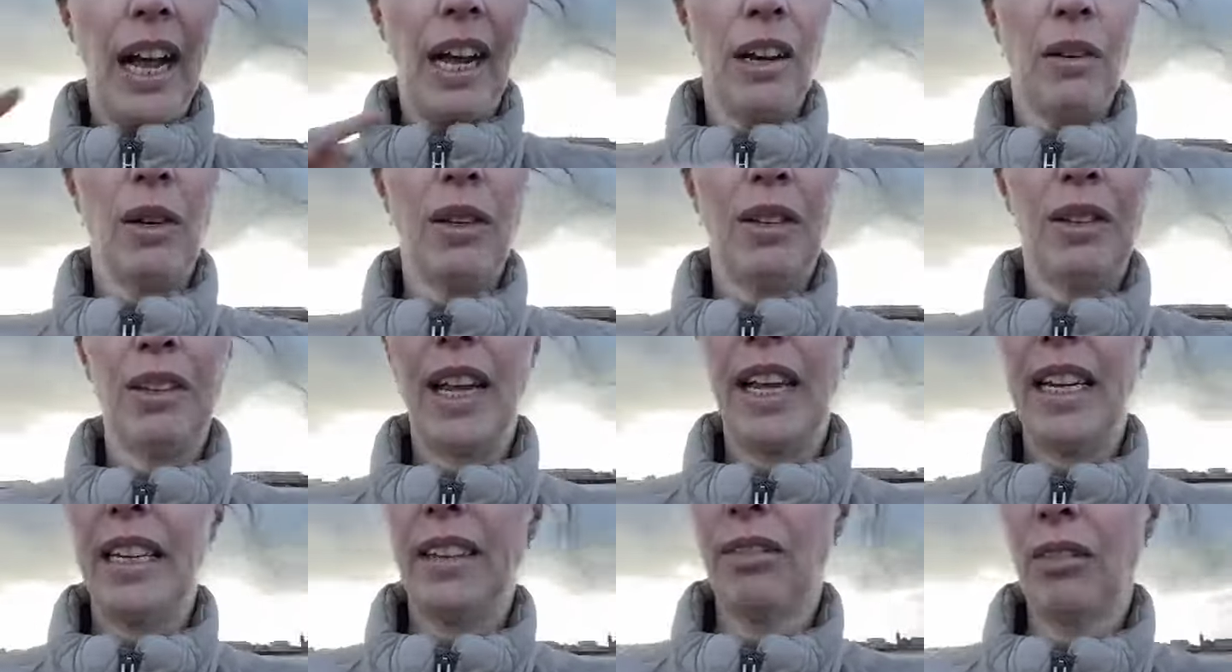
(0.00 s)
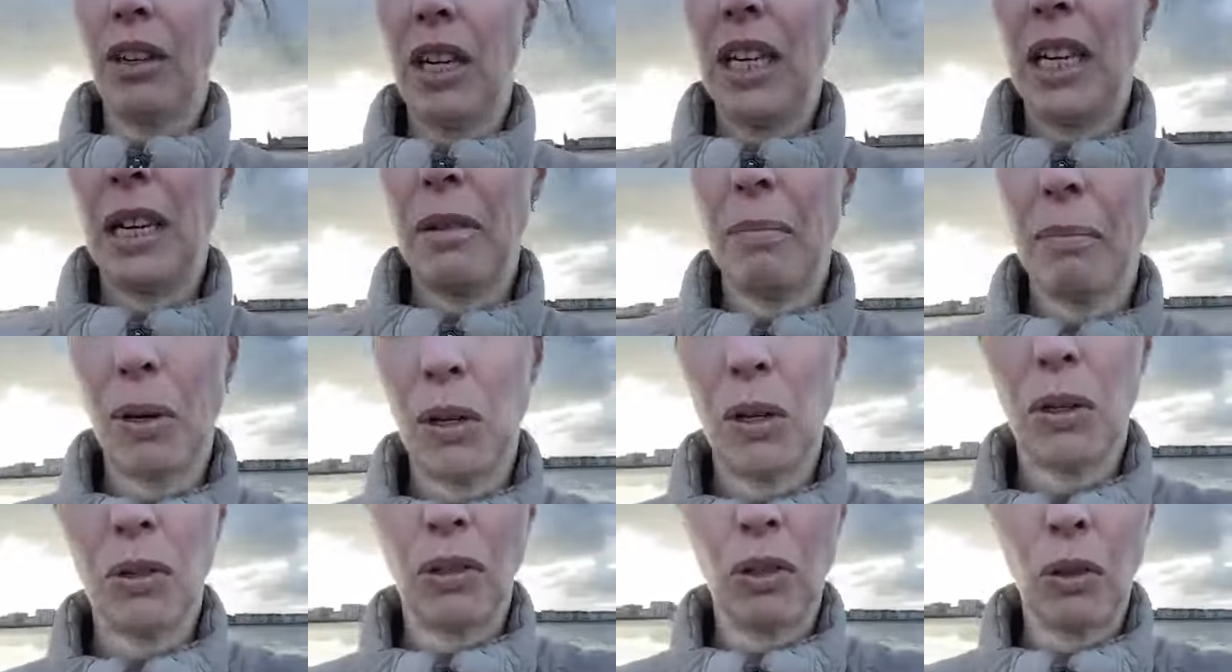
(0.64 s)
I always say it's really
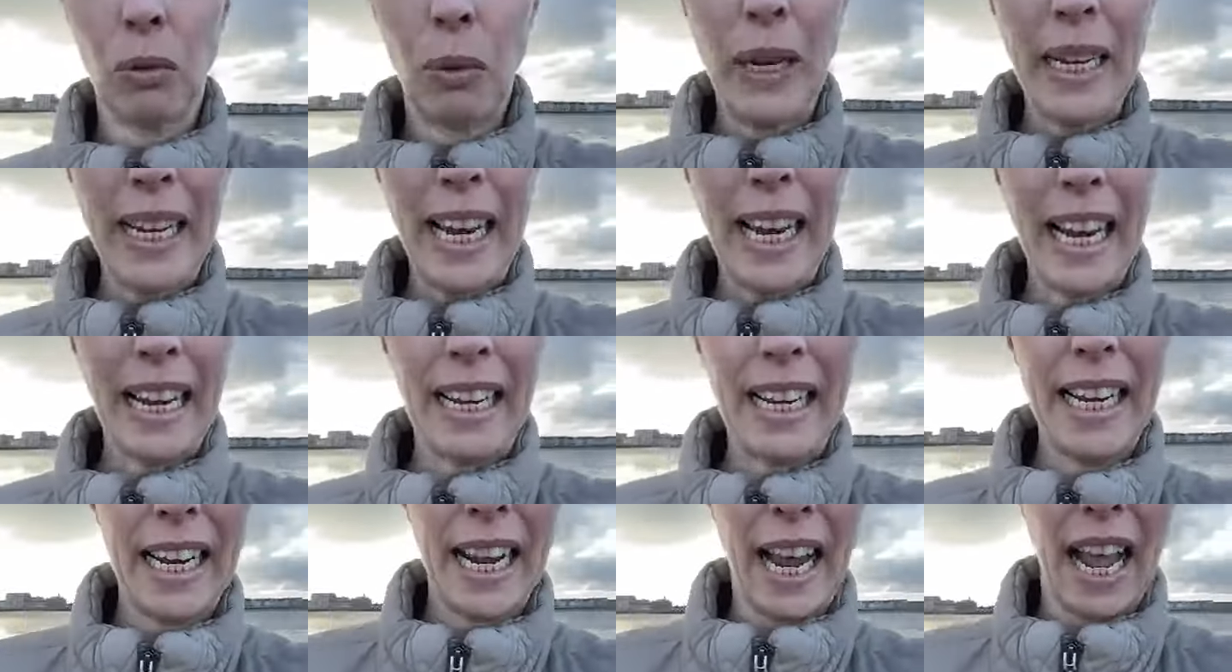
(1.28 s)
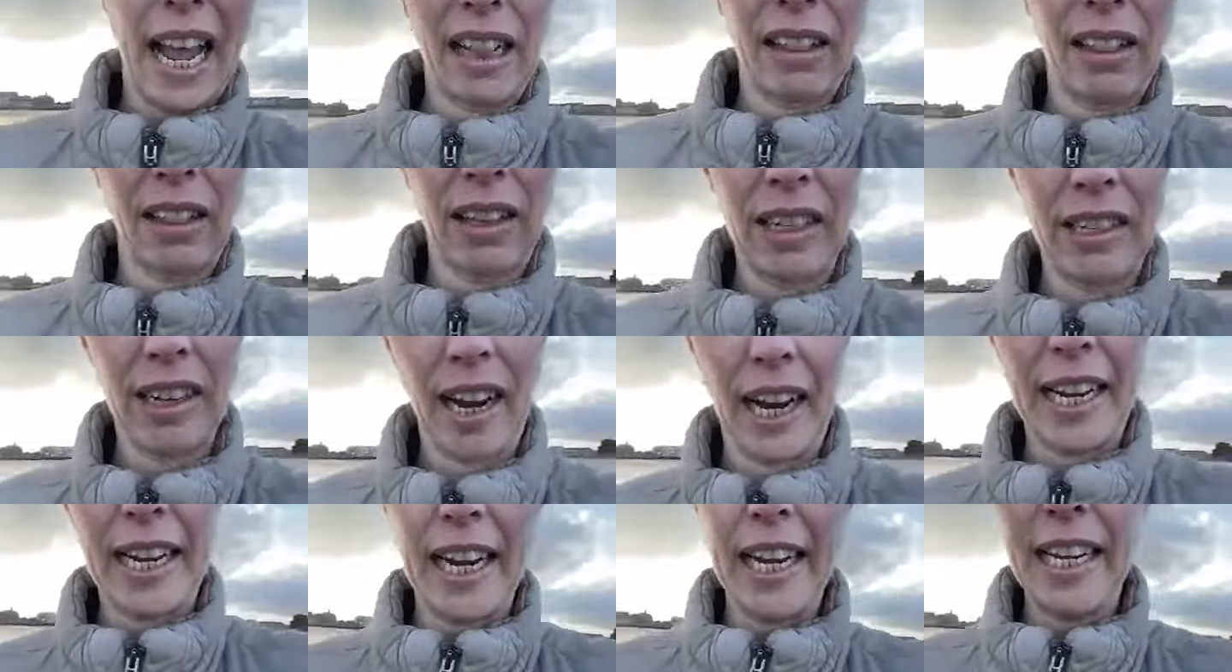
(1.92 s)
important to eat a
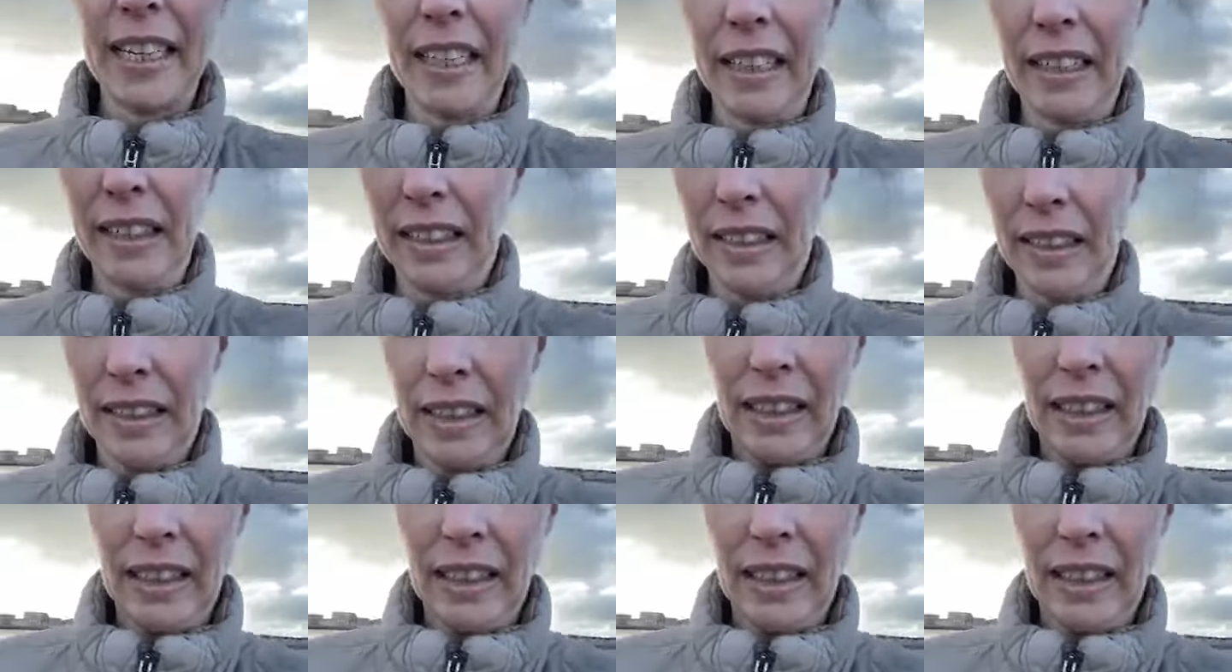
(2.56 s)
healthy diet.